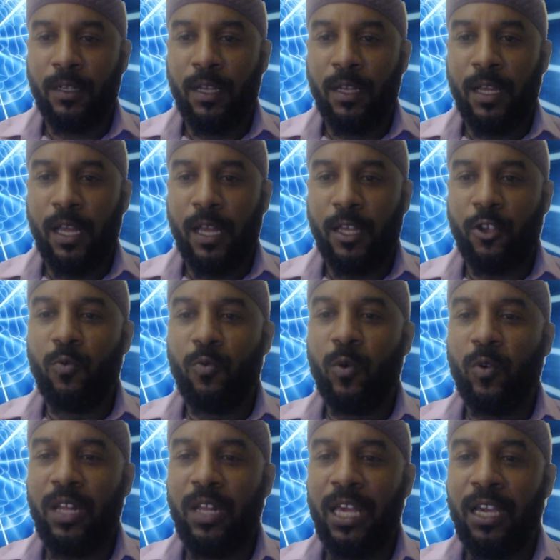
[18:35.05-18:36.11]
You will
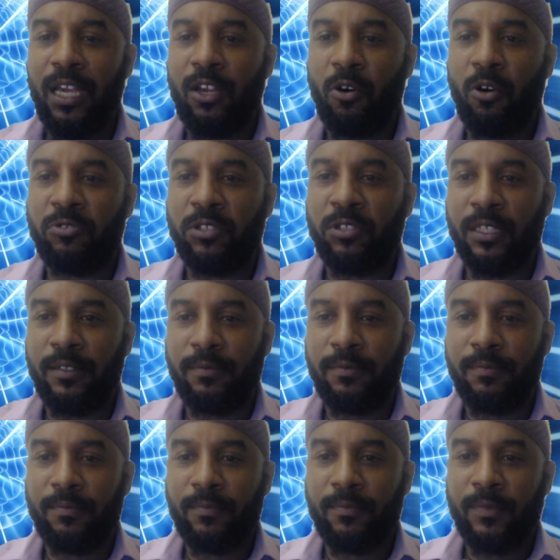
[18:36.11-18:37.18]
need coaching.
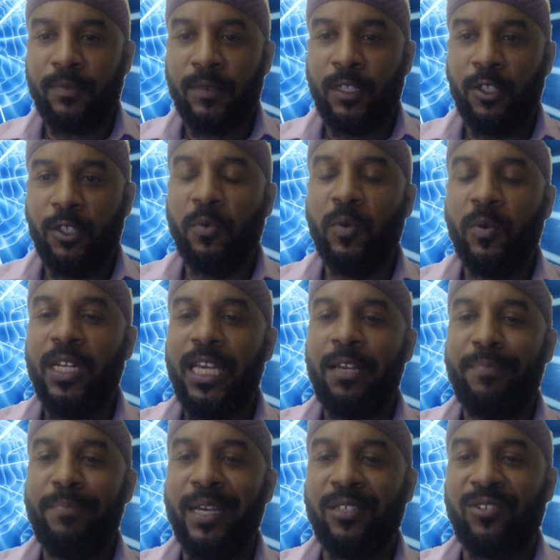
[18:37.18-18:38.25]
You will need
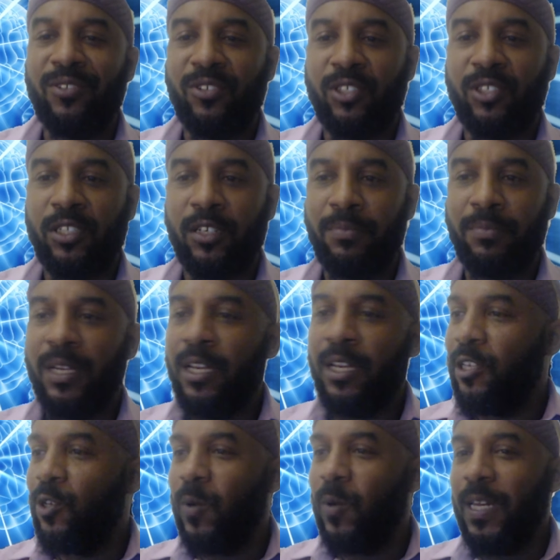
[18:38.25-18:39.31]
mentorship. You
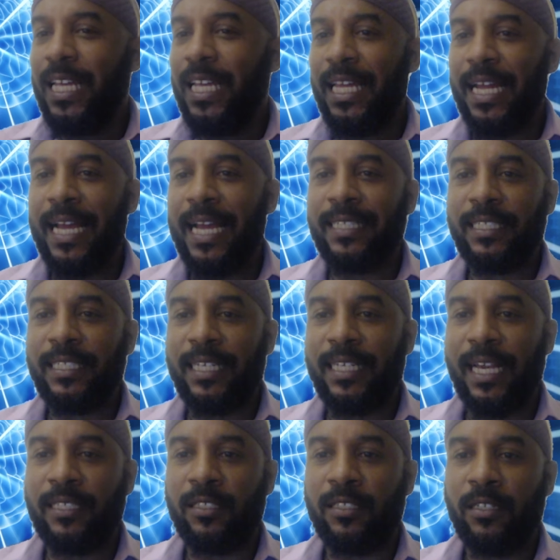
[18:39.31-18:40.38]
will need
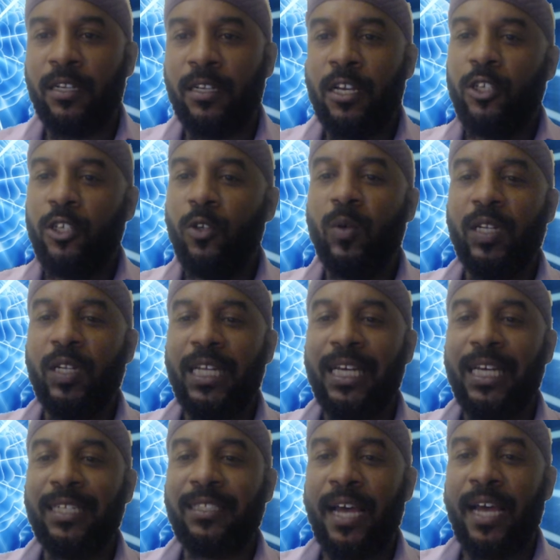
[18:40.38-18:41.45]
education. You will need
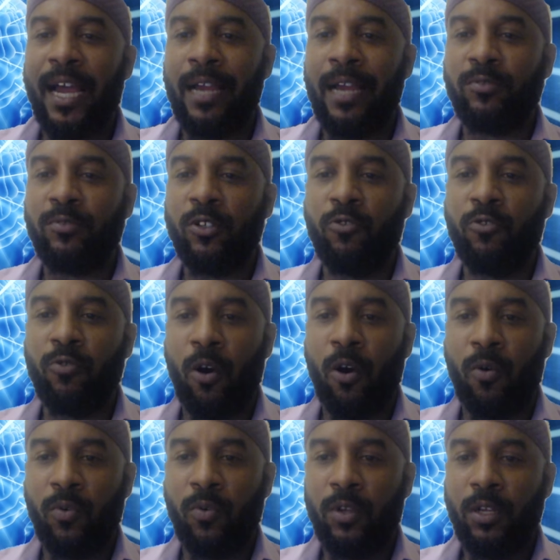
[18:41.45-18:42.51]
time to
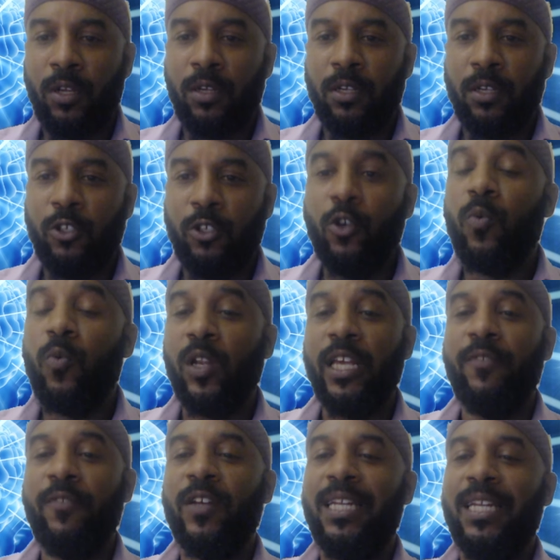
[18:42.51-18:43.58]
grow. You will
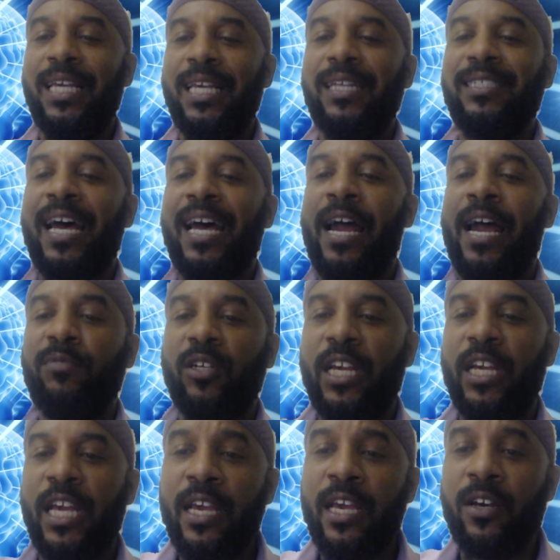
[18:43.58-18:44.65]
even need time to
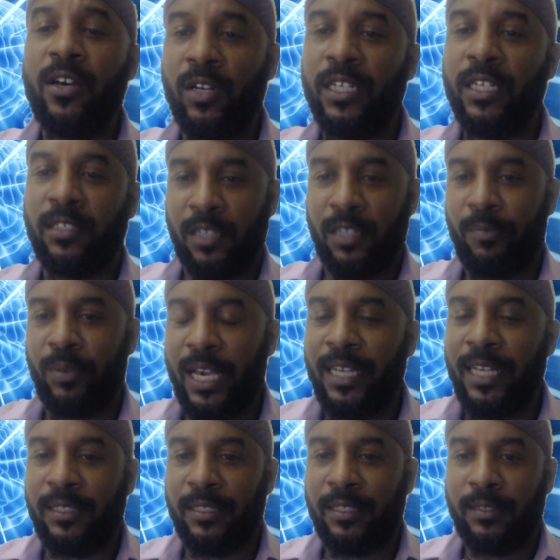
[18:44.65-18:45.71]
heal in some
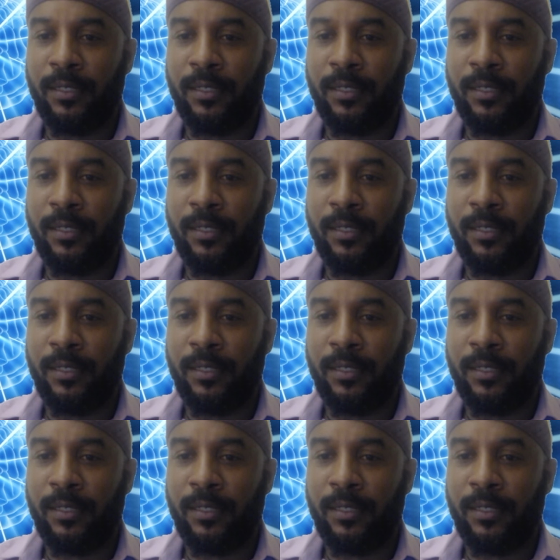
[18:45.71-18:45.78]
cases.